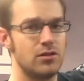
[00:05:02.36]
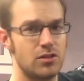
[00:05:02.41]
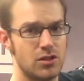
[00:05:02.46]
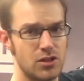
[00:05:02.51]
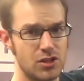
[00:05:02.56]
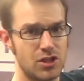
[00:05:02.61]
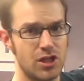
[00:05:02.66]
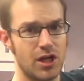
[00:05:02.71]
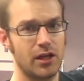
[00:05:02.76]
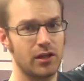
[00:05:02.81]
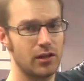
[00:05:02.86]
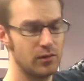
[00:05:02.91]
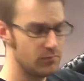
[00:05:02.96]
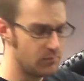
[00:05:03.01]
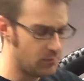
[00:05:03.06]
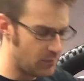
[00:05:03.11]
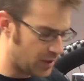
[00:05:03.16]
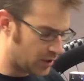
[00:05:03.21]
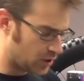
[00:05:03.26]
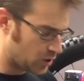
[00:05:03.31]
Just check
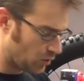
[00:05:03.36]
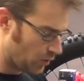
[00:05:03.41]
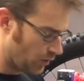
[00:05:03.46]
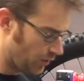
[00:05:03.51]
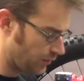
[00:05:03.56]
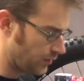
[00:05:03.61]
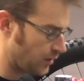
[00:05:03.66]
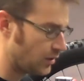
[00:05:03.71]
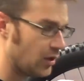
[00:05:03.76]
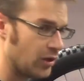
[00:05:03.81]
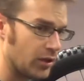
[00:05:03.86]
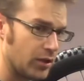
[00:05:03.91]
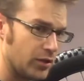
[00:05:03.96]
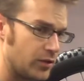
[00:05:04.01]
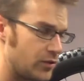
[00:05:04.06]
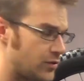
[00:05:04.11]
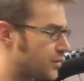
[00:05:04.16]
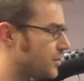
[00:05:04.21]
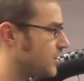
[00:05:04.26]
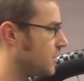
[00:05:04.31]
them, make sure that they're not
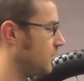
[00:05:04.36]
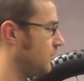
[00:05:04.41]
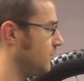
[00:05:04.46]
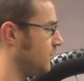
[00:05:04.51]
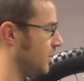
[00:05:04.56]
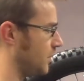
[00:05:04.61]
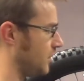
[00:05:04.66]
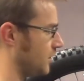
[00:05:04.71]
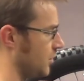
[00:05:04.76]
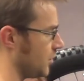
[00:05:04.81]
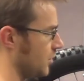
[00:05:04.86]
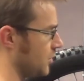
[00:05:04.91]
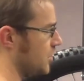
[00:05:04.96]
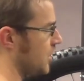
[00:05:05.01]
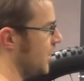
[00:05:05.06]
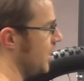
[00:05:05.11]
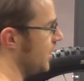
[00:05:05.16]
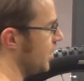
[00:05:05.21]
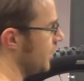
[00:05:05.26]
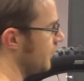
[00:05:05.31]
loose, but don't
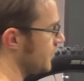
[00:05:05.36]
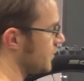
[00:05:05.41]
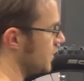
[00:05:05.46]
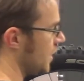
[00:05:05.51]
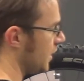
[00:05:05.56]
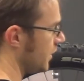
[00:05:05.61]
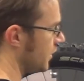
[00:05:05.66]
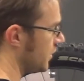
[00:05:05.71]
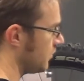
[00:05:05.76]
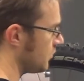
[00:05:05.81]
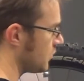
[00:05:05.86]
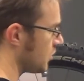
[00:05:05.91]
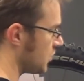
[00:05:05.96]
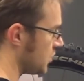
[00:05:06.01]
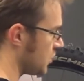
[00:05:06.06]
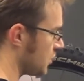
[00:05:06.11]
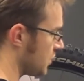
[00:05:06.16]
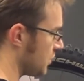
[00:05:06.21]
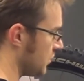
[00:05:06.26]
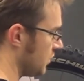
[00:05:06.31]
try and over tighten them. So
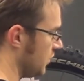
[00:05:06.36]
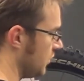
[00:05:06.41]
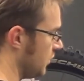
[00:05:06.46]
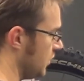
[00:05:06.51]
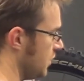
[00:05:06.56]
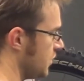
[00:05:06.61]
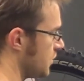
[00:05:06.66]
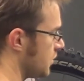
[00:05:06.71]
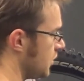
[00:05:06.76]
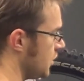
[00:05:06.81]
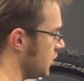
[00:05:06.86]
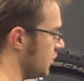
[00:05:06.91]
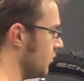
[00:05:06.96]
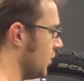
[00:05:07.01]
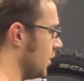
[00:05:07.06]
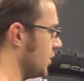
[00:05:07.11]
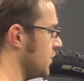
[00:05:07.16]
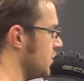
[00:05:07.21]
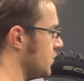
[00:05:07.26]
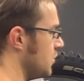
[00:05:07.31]
just insert your
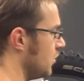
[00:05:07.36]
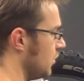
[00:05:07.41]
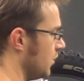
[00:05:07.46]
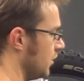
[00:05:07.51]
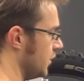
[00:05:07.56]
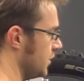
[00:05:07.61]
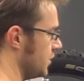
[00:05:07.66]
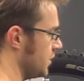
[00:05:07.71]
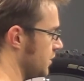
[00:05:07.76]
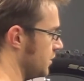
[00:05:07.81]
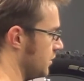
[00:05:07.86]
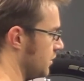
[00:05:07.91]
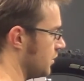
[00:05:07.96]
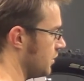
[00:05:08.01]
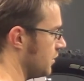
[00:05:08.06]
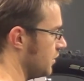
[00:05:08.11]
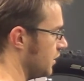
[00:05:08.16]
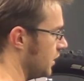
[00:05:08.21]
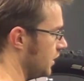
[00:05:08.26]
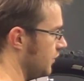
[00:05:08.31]
multi-tool and just
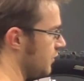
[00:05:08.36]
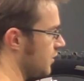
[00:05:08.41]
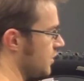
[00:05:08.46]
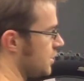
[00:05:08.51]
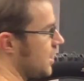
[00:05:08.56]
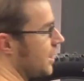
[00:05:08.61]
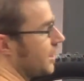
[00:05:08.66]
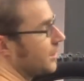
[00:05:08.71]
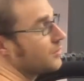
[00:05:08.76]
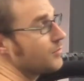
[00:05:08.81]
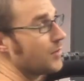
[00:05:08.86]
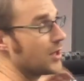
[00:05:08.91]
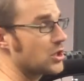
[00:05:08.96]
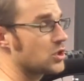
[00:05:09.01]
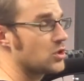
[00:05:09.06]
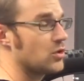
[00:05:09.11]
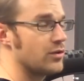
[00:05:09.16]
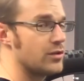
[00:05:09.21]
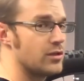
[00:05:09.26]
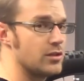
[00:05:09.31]
give it a check to make
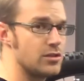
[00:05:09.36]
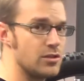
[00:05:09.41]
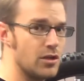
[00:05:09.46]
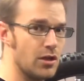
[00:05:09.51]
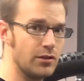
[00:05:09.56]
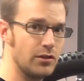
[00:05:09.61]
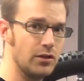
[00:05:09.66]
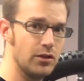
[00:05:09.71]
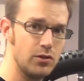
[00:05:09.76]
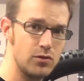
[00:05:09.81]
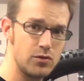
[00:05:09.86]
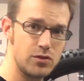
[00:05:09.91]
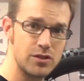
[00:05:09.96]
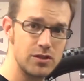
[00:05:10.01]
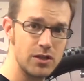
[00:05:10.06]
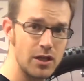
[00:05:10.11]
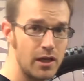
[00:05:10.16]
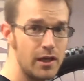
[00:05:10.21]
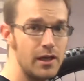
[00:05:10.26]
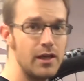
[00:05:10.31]
sure that it's not
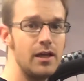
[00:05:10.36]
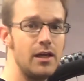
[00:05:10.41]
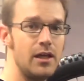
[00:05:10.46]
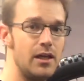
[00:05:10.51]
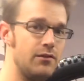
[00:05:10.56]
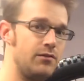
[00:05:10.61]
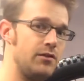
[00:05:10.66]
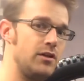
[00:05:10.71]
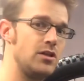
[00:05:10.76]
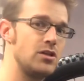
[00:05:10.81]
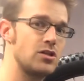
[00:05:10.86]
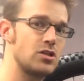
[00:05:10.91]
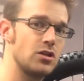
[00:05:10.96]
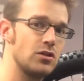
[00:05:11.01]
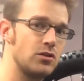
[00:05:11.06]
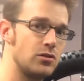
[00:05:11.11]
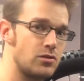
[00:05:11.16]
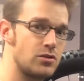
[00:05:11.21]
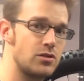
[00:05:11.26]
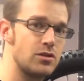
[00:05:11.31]
loose. If it is
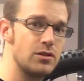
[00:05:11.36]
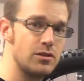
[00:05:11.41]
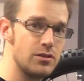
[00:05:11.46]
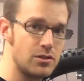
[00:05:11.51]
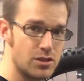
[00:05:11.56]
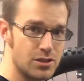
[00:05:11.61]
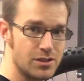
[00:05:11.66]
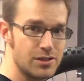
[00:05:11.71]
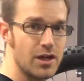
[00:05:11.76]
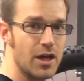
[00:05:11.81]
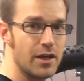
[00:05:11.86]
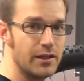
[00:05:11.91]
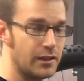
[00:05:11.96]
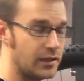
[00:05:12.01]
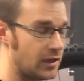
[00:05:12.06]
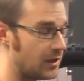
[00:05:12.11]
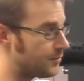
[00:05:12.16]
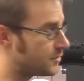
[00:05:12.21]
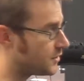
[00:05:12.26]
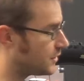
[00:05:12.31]
loose, just tighten
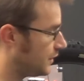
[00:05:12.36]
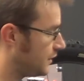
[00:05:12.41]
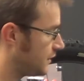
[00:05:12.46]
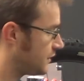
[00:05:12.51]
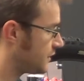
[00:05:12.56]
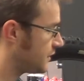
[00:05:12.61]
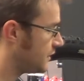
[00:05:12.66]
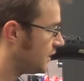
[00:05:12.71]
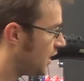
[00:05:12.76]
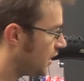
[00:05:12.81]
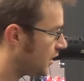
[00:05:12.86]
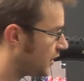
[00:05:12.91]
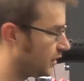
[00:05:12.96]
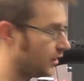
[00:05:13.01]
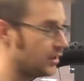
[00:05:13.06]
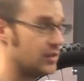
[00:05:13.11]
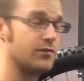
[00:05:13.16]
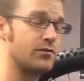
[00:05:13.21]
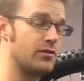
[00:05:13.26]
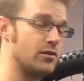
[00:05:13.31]
it up till it's snug.
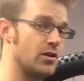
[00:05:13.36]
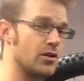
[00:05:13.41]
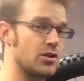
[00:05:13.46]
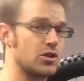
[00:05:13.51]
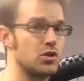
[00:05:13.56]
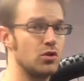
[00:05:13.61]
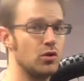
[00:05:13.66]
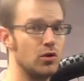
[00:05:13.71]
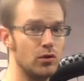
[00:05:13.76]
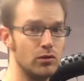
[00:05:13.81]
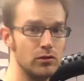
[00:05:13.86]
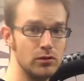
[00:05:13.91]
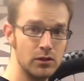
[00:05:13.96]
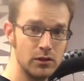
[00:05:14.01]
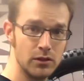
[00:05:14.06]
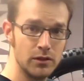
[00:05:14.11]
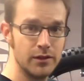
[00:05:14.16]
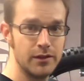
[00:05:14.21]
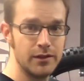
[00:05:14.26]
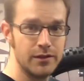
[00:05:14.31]
If you're not sure,
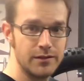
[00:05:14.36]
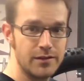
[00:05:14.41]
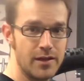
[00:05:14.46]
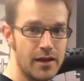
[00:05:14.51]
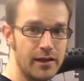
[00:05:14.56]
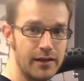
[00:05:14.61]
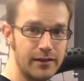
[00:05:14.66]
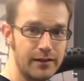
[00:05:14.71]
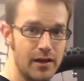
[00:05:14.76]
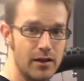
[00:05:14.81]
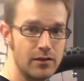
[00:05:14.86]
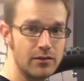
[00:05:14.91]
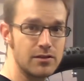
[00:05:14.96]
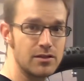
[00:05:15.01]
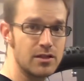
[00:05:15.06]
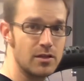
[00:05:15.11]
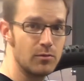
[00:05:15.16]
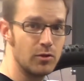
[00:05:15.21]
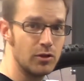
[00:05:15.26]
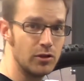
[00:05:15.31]
take it down to
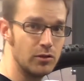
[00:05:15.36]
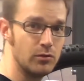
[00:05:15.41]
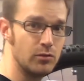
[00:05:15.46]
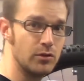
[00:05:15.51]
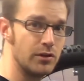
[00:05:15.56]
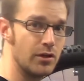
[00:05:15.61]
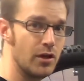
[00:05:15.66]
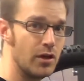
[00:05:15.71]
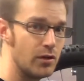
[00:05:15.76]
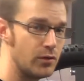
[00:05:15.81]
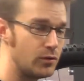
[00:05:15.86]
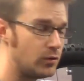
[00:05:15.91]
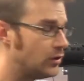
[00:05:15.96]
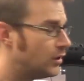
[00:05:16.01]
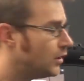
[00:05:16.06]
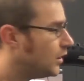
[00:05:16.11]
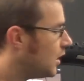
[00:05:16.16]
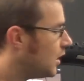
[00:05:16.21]
someone who would know.